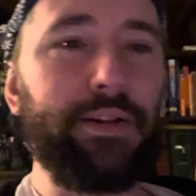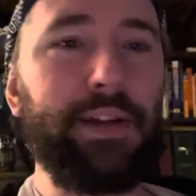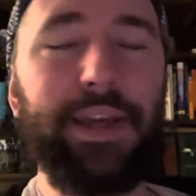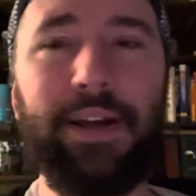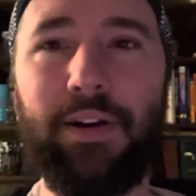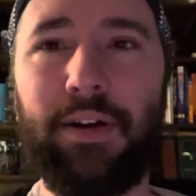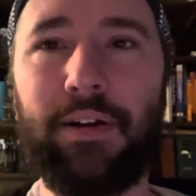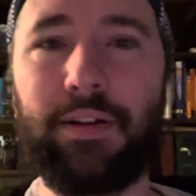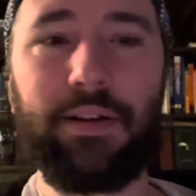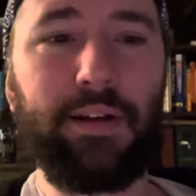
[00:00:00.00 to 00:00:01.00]
here,
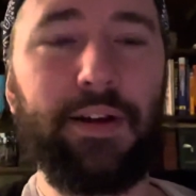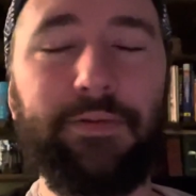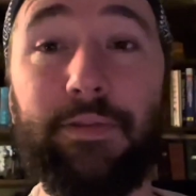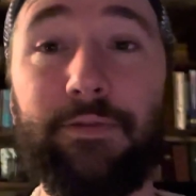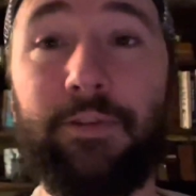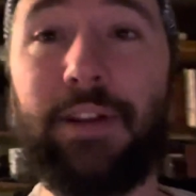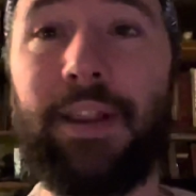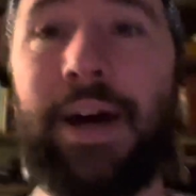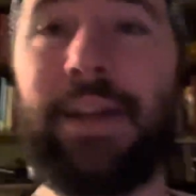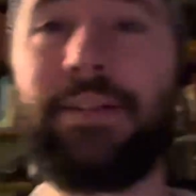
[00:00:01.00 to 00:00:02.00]
I've run a
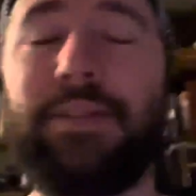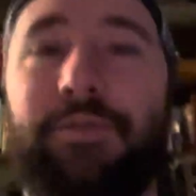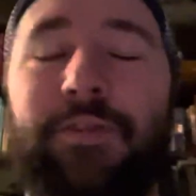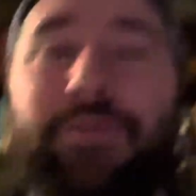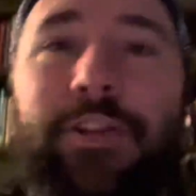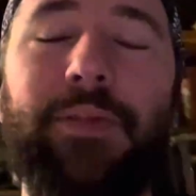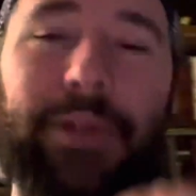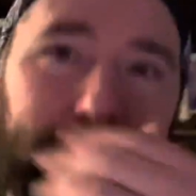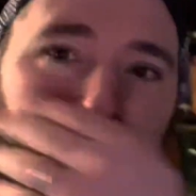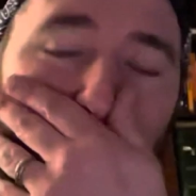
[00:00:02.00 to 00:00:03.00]
lot of different
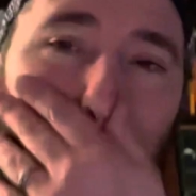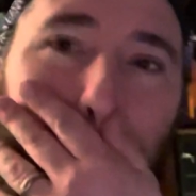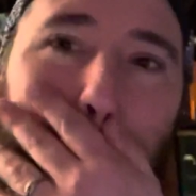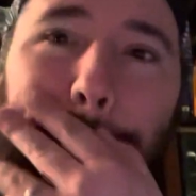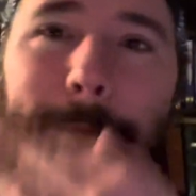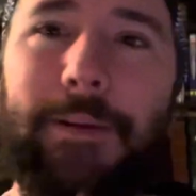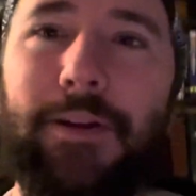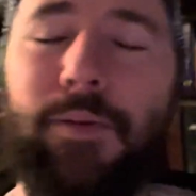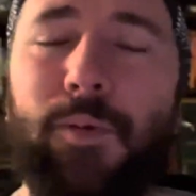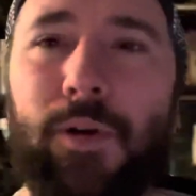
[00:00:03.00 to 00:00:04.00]
filaments
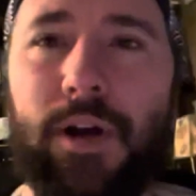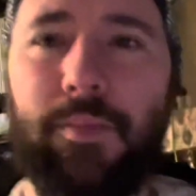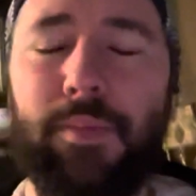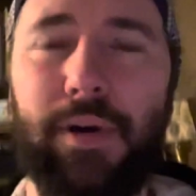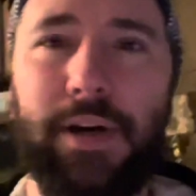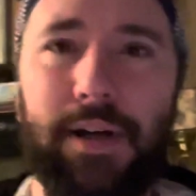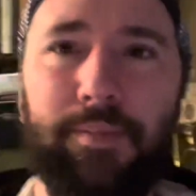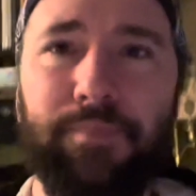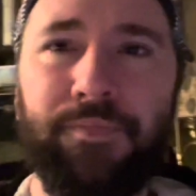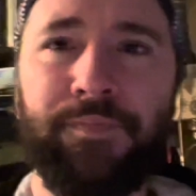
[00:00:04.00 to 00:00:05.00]
at work, but
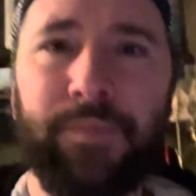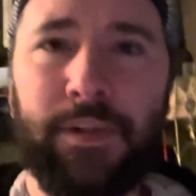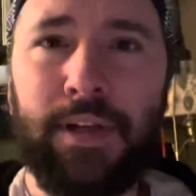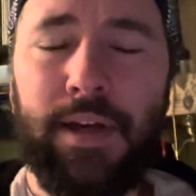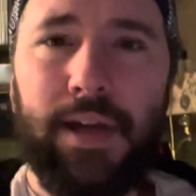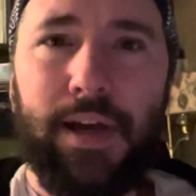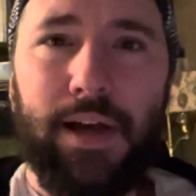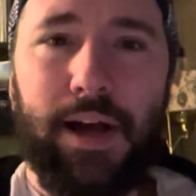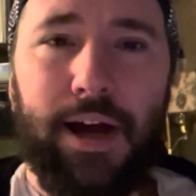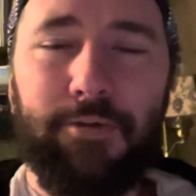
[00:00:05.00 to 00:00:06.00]

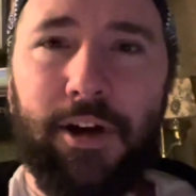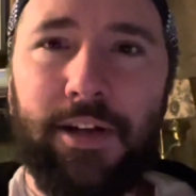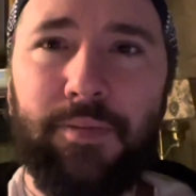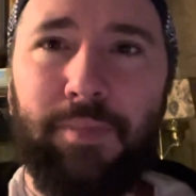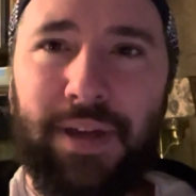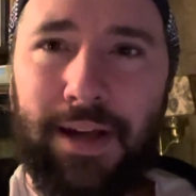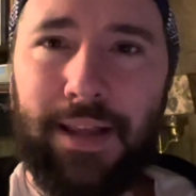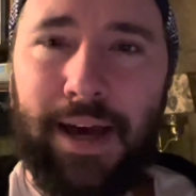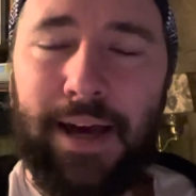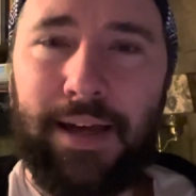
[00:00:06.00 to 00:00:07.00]
I run
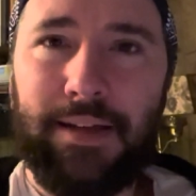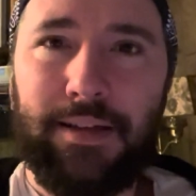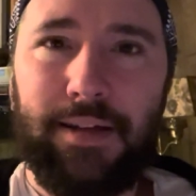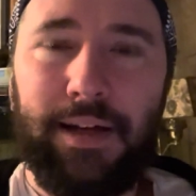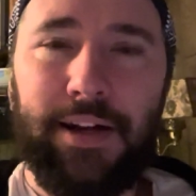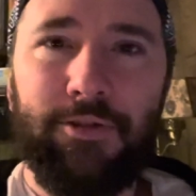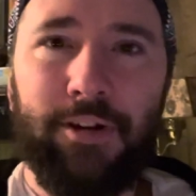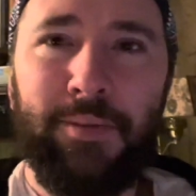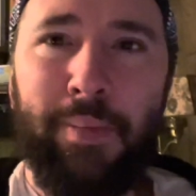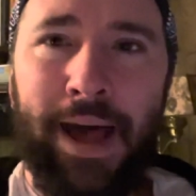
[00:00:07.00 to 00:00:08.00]
PLA and I
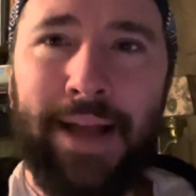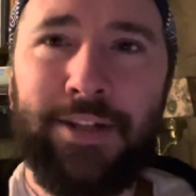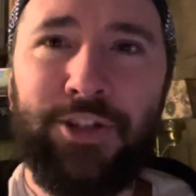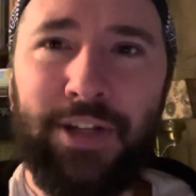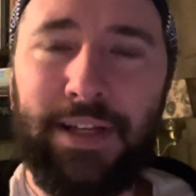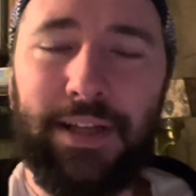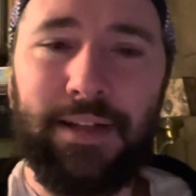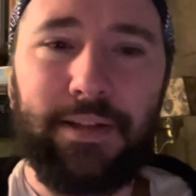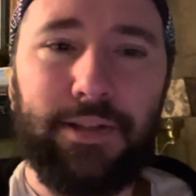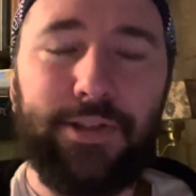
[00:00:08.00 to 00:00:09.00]
run PETG.
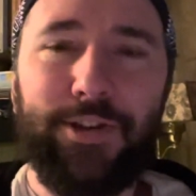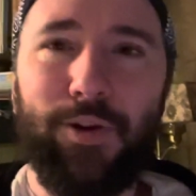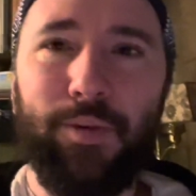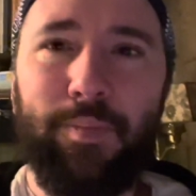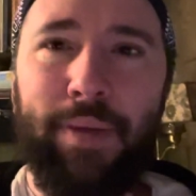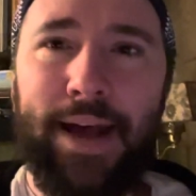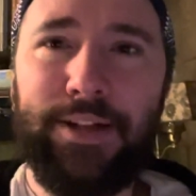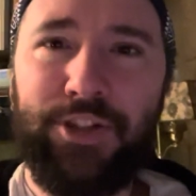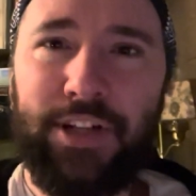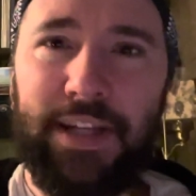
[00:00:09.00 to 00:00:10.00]
So
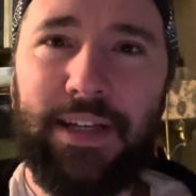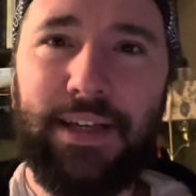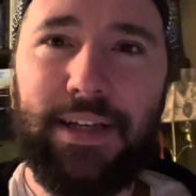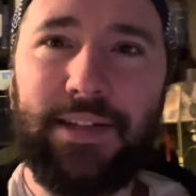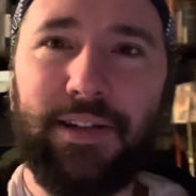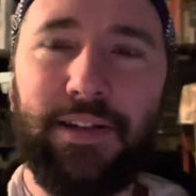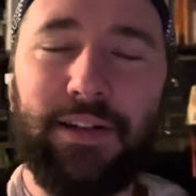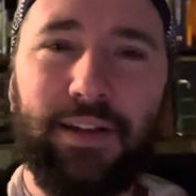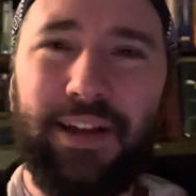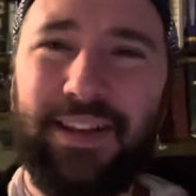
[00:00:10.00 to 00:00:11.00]
PETG is I
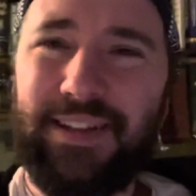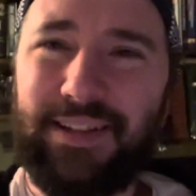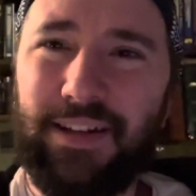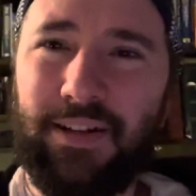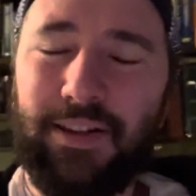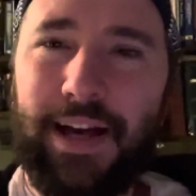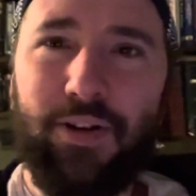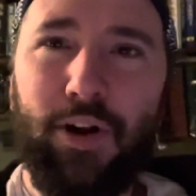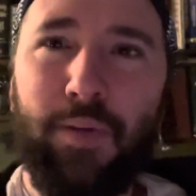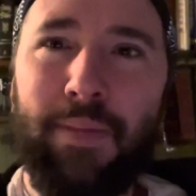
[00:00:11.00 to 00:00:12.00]
think it's a
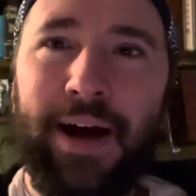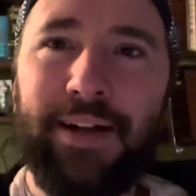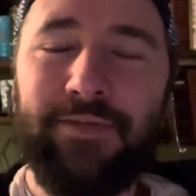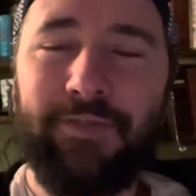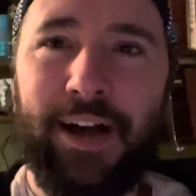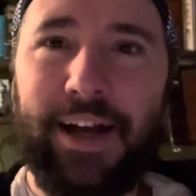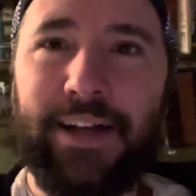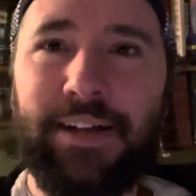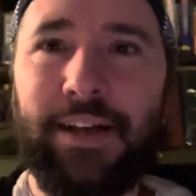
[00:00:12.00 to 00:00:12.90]
glycol modified